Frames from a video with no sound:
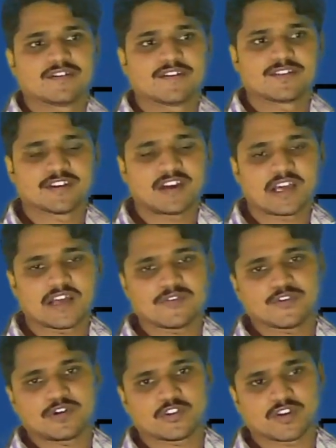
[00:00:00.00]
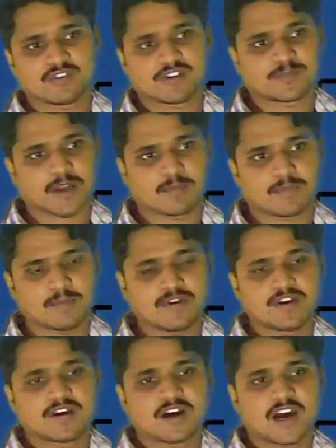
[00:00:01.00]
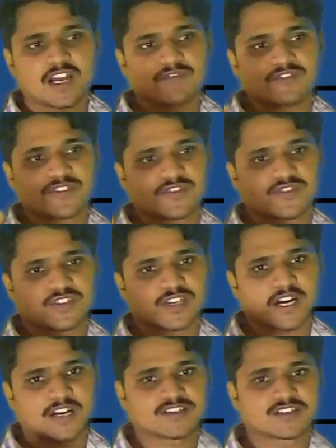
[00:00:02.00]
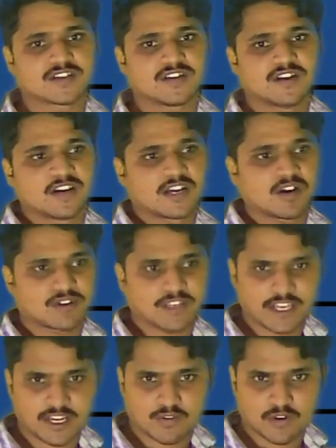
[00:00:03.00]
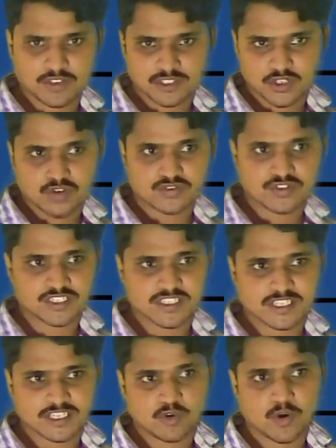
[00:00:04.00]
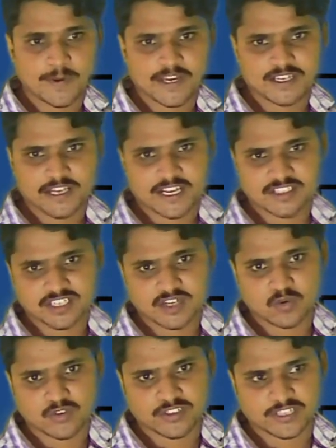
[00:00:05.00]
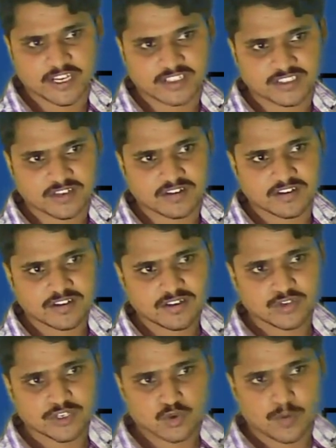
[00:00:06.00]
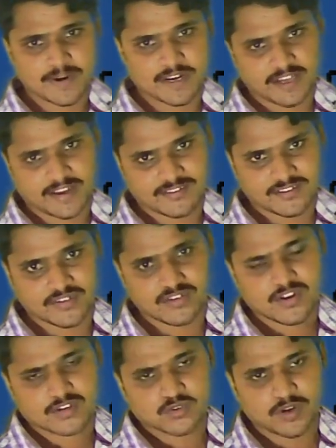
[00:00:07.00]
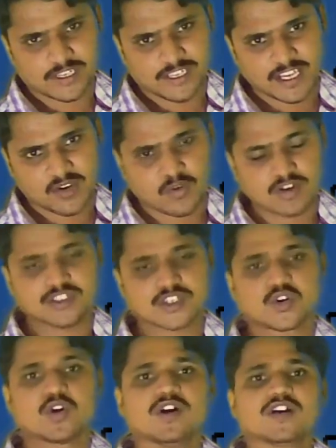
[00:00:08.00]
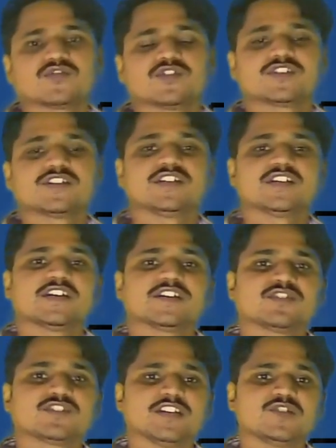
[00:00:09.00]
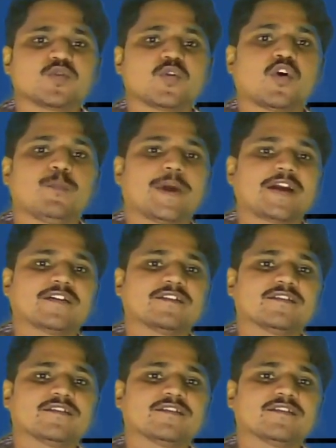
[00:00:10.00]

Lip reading: See, all of you when you give the problem, all of this is switching condition. Now, t equal to 0, switch is see opening direction or closing direction. So, it is opening direction. So, t equal to 0, switch is open.